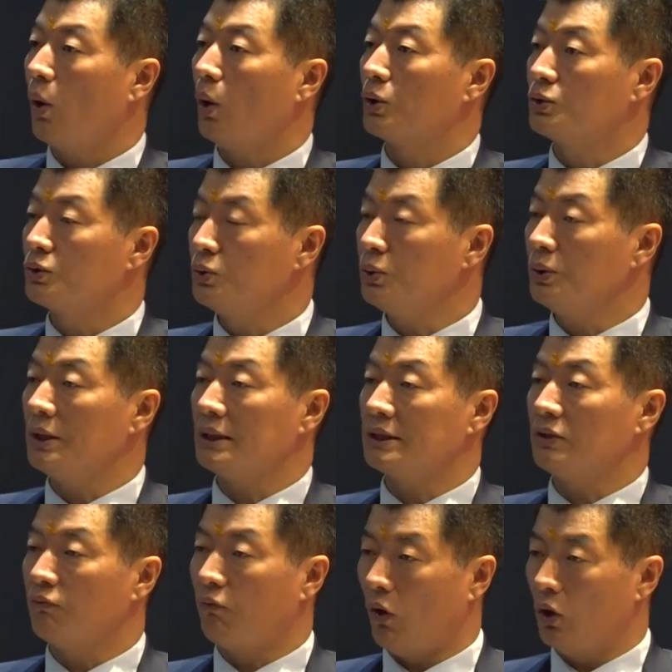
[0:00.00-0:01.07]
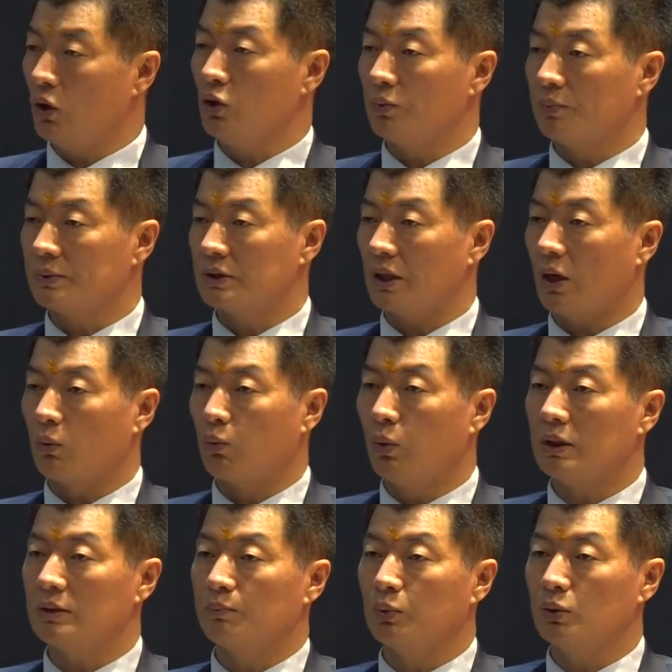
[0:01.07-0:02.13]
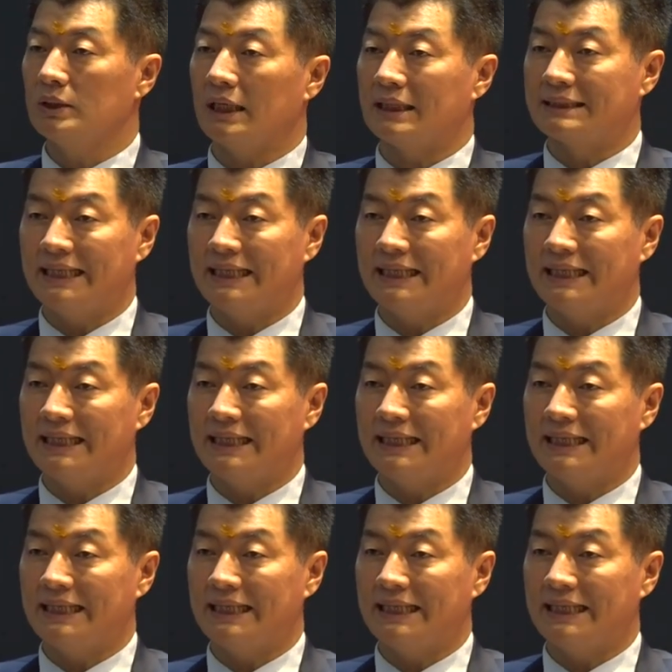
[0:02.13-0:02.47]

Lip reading: or 2 dozen volumes of what Buddha